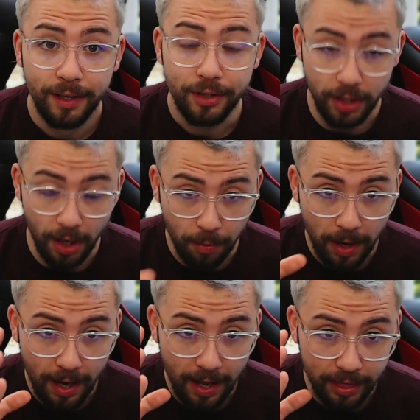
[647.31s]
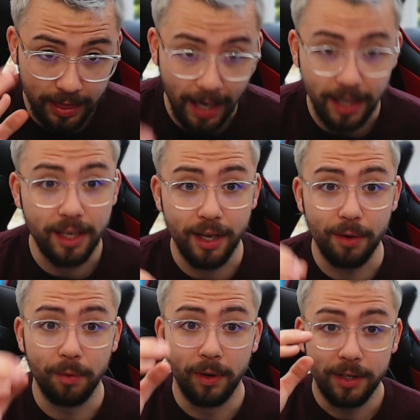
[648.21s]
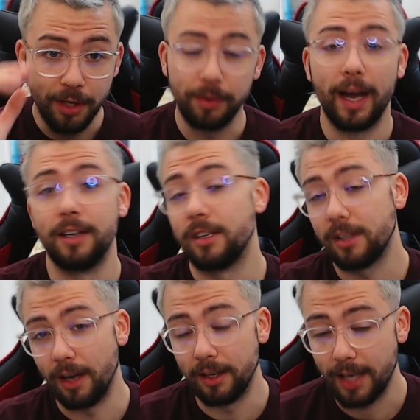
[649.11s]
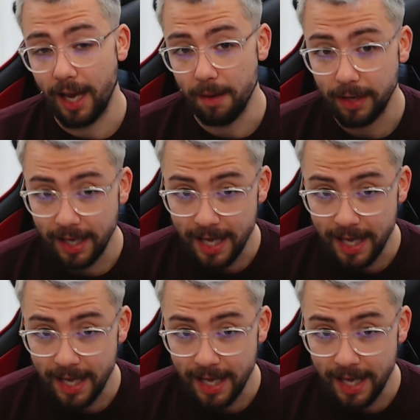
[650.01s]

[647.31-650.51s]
So thank you guys at Starscape.